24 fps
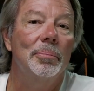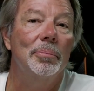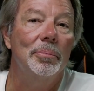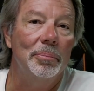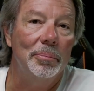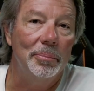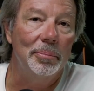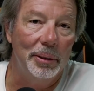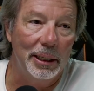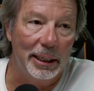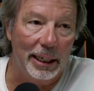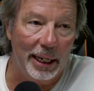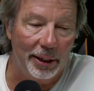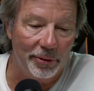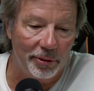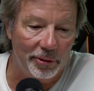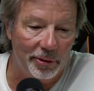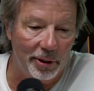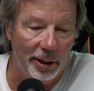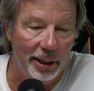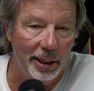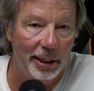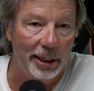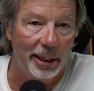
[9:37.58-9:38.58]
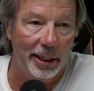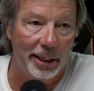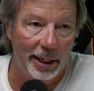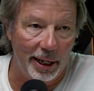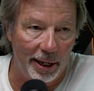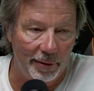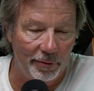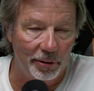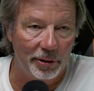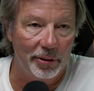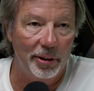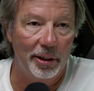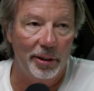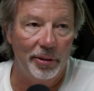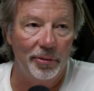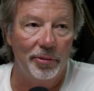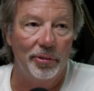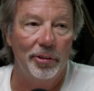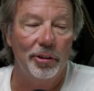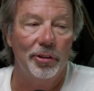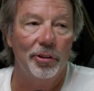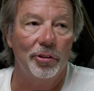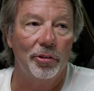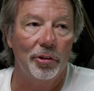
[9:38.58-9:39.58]
It it can have a
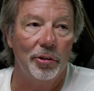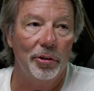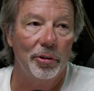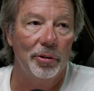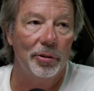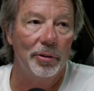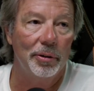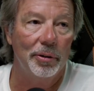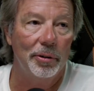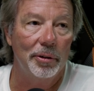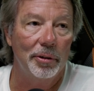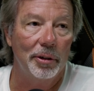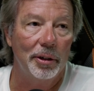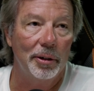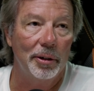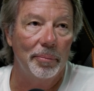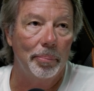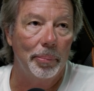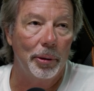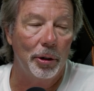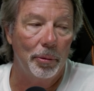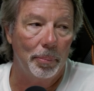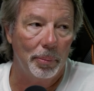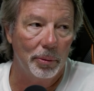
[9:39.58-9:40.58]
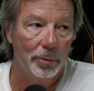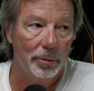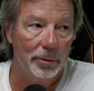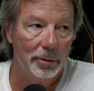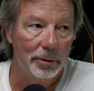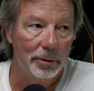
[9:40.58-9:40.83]
tendency to turn purple.